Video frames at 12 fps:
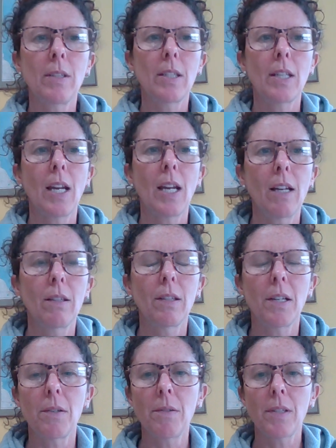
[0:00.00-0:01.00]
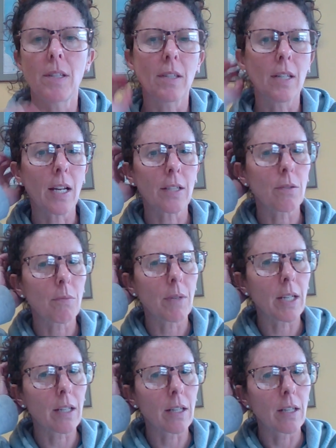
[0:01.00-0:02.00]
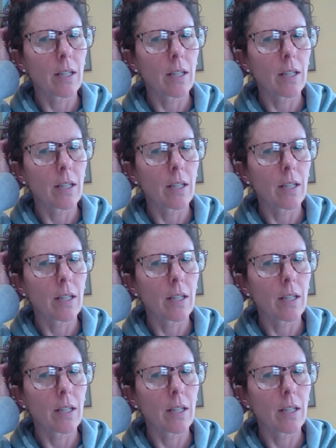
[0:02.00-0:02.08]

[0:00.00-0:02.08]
say hello since next week